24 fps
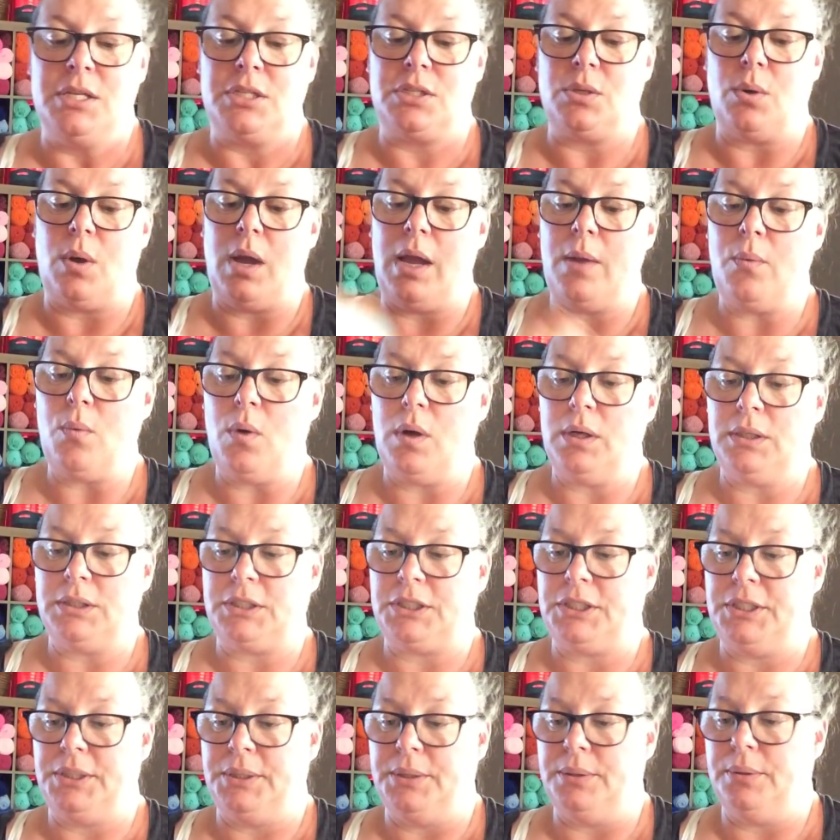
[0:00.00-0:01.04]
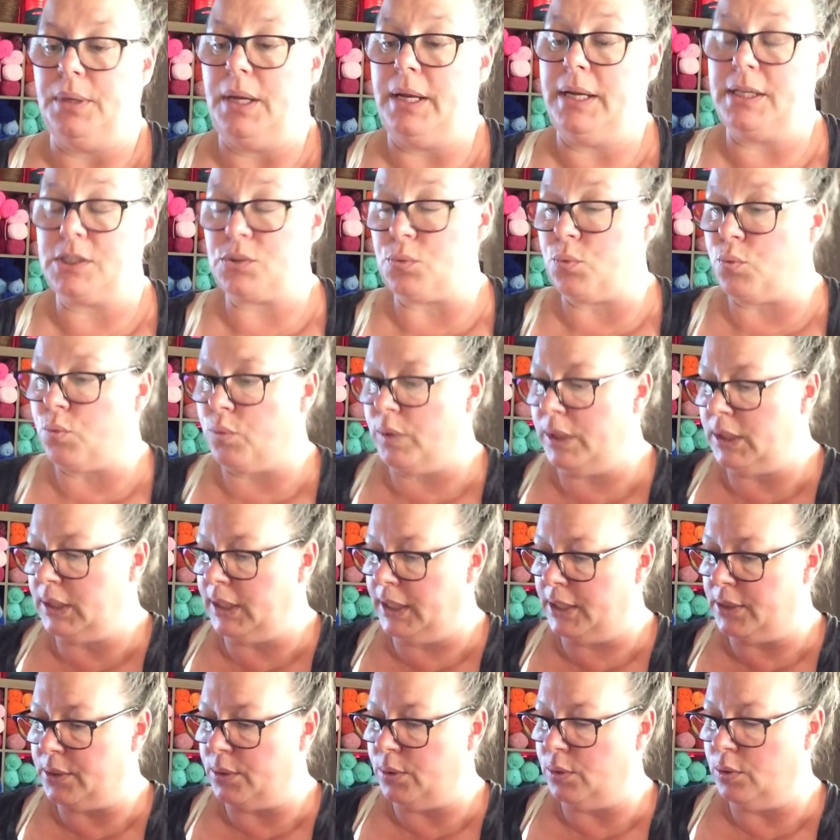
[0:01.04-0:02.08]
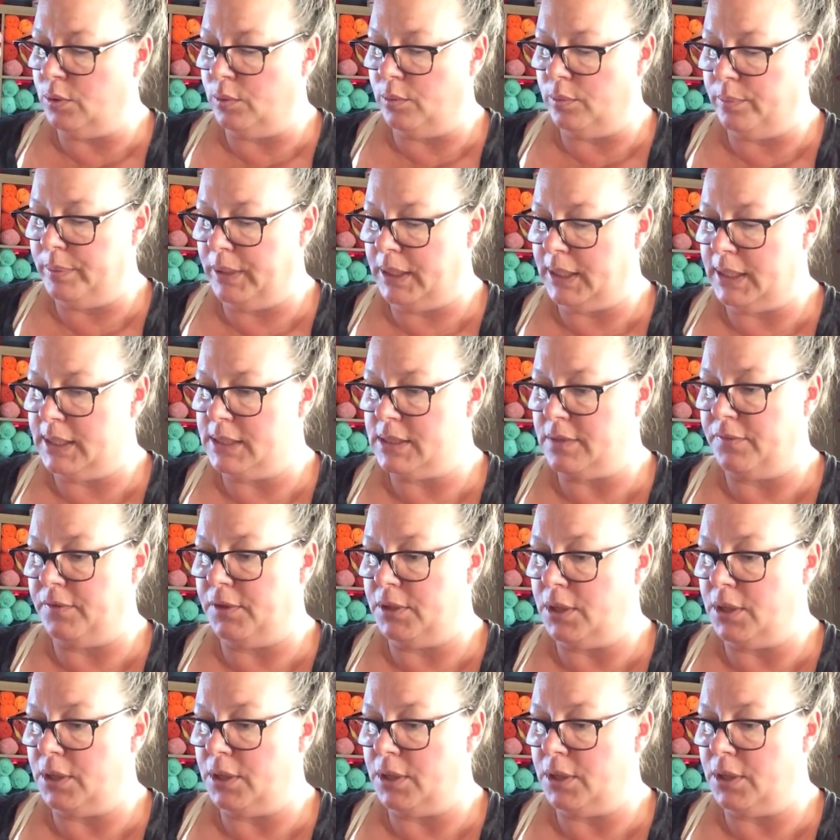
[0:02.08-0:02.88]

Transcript: So I want to, and it's really cool because if